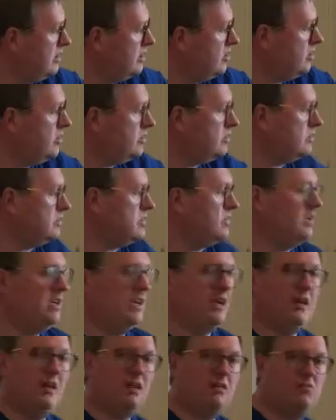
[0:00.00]
Or
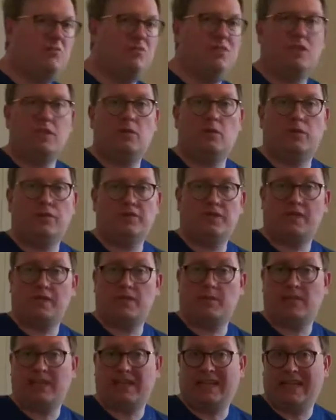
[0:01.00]
Do you want it
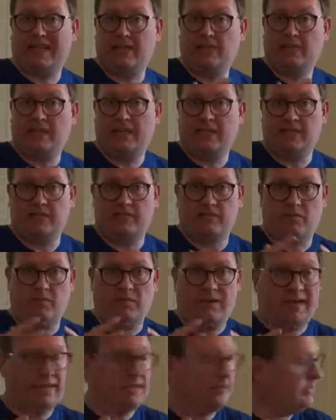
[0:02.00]
to be cloud native and
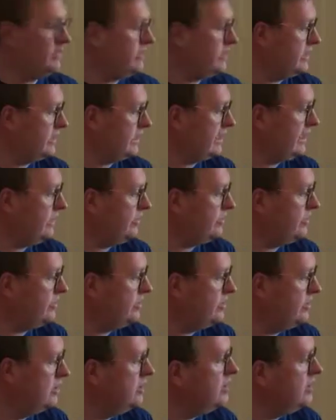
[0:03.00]
back up in the cloud?